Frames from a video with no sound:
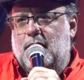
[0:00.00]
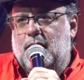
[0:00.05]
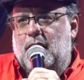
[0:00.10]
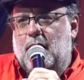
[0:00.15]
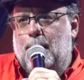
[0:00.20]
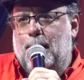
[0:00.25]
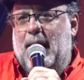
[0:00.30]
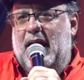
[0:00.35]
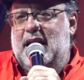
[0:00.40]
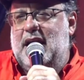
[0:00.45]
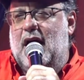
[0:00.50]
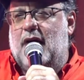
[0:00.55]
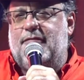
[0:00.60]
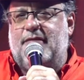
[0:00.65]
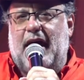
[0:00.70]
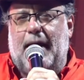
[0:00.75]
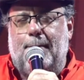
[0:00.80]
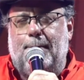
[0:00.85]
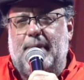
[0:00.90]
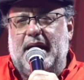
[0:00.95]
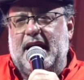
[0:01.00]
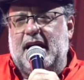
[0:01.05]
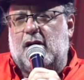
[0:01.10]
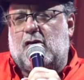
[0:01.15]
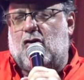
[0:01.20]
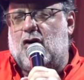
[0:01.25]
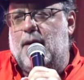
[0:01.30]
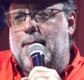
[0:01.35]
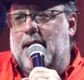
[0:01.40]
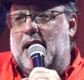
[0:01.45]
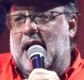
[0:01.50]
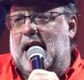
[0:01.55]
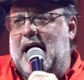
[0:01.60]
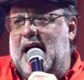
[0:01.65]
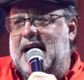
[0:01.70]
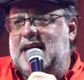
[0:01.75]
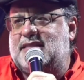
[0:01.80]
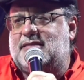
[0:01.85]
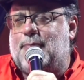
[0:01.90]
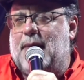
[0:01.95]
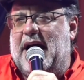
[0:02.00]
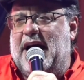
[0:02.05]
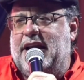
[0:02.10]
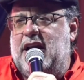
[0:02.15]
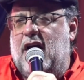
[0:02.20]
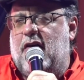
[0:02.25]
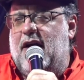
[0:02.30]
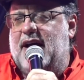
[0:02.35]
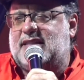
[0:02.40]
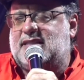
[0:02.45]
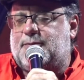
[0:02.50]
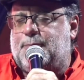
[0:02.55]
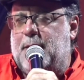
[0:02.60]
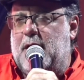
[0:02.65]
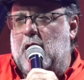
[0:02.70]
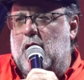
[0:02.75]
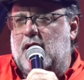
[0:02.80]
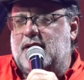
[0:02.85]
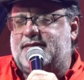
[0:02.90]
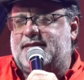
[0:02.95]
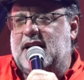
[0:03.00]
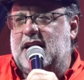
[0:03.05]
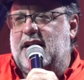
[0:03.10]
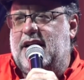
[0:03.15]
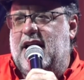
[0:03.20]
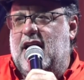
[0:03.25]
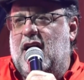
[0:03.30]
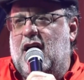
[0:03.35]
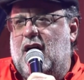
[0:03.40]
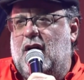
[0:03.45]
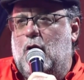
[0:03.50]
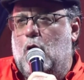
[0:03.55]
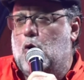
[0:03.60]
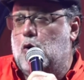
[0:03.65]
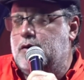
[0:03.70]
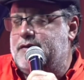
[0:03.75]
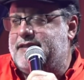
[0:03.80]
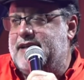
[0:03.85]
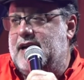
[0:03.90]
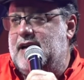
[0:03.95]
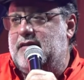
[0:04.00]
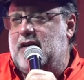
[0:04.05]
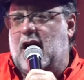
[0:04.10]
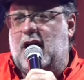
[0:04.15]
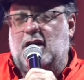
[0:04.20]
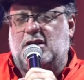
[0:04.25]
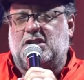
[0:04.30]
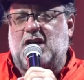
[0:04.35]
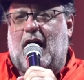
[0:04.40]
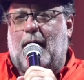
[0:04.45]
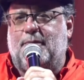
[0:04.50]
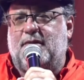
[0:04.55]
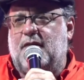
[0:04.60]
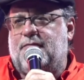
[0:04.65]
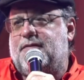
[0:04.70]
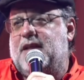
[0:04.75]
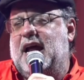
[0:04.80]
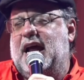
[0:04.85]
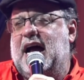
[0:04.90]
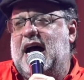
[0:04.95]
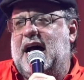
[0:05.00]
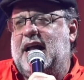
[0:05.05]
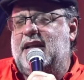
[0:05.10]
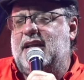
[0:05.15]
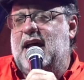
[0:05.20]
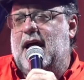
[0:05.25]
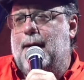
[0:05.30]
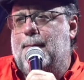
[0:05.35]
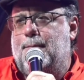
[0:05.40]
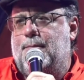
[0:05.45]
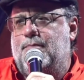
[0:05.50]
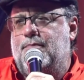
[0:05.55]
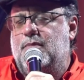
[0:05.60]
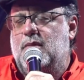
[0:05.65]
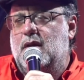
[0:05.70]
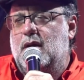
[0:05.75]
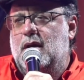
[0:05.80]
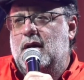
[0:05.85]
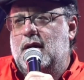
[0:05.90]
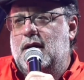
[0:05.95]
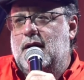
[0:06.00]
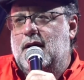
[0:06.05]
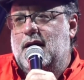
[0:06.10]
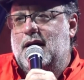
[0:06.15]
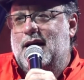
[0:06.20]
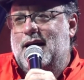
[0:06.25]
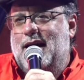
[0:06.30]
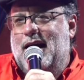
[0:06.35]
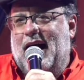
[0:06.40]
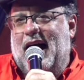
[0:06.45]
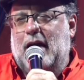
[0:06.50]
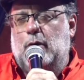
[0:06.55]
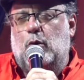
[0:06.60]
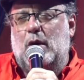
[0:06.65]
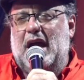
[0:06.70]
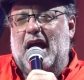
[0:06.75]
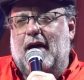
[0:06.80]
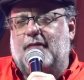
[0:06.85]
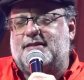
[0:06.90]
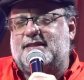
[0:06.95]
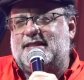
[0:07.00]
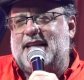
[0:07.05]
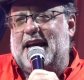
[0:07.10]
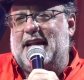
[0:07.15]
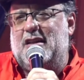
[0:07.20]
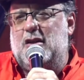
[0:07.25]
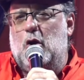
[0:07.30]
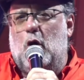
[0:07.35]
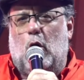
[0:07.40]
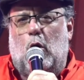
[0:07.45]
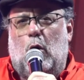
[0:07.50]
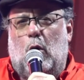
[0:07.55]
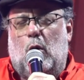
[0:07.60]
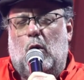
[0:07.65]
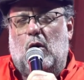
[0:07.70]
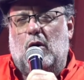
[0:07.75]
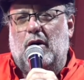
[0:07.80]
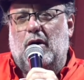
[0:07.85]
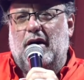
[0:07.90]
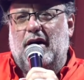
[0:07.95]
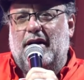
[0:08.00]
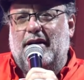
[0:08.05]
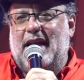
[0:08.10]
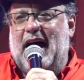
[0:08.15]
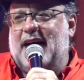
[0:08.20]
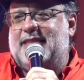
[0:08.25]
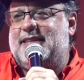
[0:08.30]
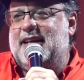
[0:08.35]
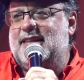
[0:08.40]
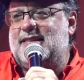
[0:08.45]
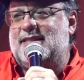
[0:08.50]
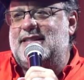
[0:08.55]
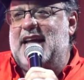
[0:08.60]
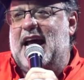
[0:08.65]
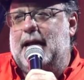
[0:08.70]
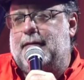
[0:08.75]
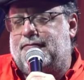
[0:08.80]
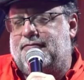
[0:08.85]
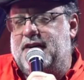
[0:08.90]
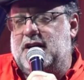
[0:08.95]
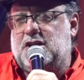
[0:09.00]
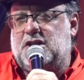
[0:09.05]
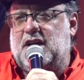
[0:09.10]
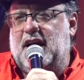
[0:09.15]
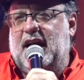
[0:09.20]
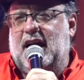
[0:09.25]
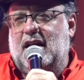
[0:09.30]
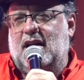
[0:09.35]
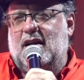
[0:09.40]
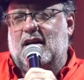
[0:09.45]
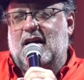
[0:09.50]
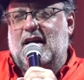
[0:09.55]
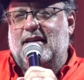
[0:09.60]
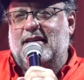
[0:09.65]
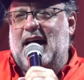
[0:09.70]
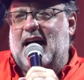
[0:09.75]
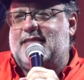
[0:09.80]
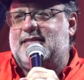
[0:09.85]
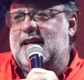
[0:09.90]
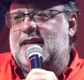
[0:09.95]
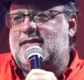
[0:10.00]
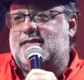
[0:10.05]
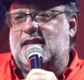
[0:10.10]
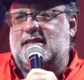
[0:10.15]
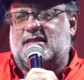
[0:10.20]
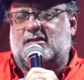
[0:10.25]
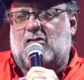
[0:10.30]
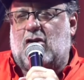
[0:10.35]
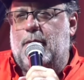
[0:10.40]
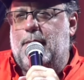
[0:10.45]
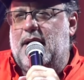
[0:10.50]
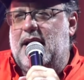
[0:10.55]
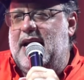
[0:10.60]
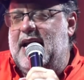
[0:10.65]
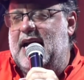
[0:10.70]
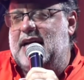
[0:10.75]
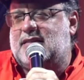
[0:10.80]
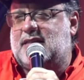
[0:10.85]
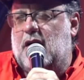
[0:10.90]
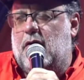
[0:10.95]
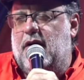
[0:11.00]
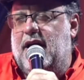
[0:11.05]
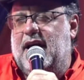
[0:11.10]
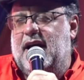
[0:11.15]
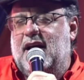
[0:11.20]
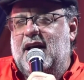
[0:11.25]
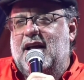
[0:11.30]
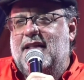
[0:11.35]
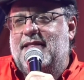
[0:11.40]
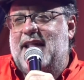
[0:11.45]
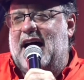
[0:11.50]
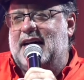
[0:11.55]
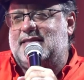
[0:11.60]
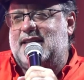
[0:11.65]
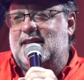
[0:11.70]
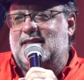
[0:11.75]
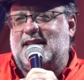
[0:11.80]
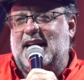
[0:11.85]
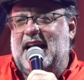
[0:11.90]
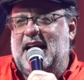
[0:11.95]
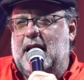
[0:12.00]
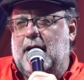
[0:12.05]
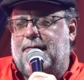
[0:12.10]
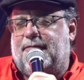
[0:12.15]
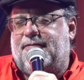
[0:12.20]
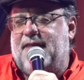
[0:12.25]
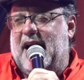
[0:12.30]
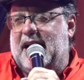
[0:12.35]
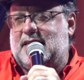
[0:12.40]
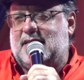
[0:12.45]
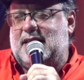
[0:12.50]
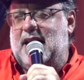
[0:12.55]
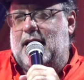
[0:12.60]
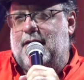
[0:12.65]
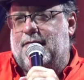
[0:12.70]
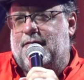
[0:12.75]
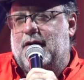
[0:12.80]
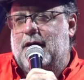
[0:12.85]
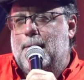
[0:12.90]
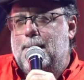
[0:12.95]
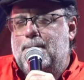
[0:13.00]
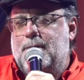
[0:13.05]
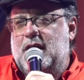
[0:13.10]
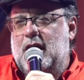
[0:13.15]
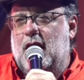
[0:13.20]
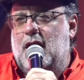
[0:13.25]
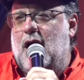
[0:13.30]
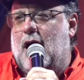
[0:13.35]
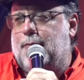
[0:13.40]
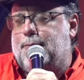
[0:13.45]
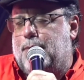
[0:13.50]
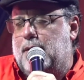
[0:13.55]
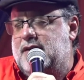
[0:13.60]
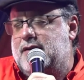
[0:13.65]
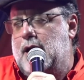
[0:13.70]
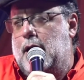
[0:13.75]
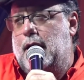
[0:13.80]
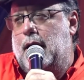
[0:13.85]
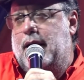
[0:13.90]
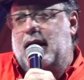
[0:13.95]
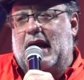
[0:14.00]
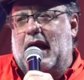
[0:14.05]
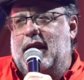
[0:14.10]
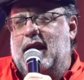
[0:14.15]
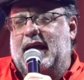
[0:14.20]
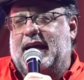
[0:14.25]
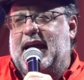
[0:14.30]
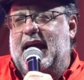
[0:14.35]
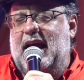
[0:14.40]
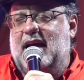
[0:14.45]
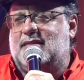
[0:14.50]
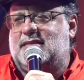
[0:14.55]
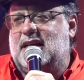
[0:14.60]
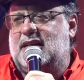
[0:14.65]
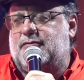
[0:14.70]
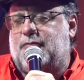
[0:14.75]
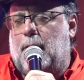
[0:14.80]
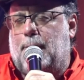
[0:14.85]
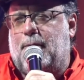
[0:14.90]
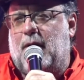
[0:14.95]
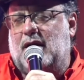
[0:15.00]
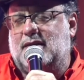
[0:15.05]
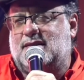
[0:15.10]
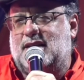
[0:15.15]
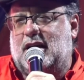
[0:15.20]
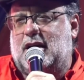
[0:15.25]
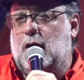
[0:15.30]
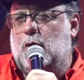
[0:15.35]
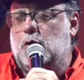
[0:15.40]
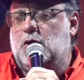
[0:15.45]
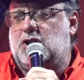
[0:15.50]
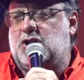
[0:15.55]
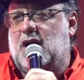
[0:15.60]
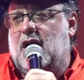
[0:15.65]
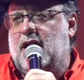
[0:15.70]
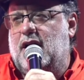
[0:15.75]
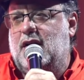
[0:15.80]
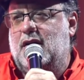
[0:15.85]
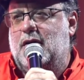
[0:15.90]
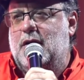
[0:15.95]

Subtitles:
Many of them being criminalized by their experience in there, losing their jobs if they had them. And we have said no. That is net fishing. That is discriminatory. That is ineffective. You're not preparing any cases for prosecution.